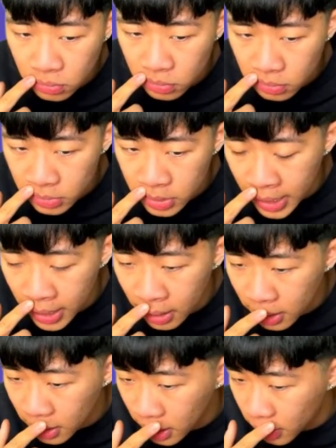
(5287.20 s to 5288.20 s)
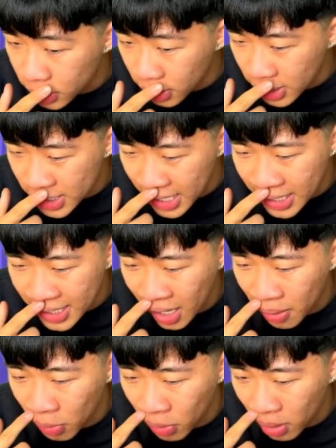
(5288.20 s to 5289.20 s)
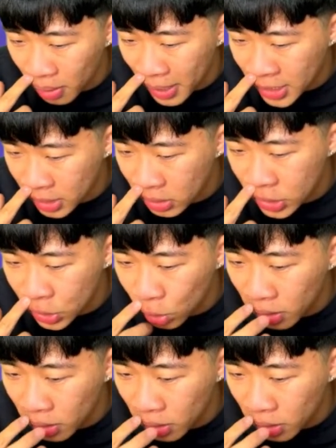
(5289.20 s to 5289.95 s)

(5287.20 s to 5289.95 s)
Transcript: Tell. I was going to say Tell, but I'm actually unsure.